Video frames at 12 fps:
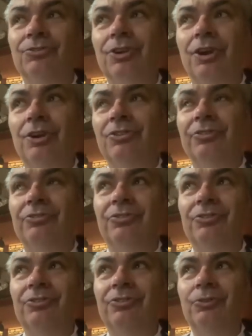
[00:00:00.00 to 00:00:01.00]
judge,
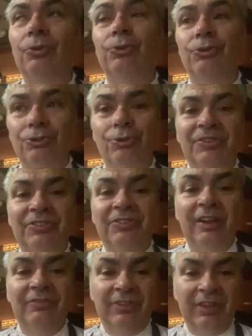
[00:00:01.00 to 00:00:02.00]
it's, the show
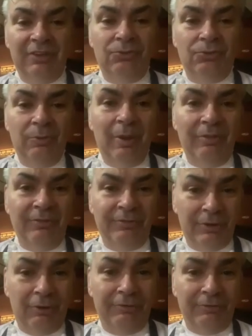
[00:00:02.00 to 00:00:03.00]
itself takes 2 months
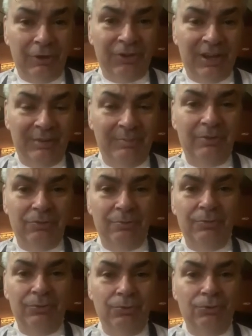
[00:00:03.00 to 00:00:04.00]
of our time
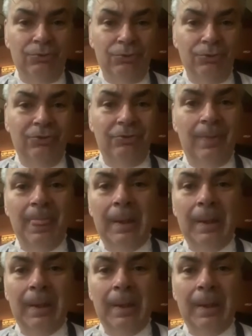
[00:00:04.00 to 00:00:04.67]
to shoot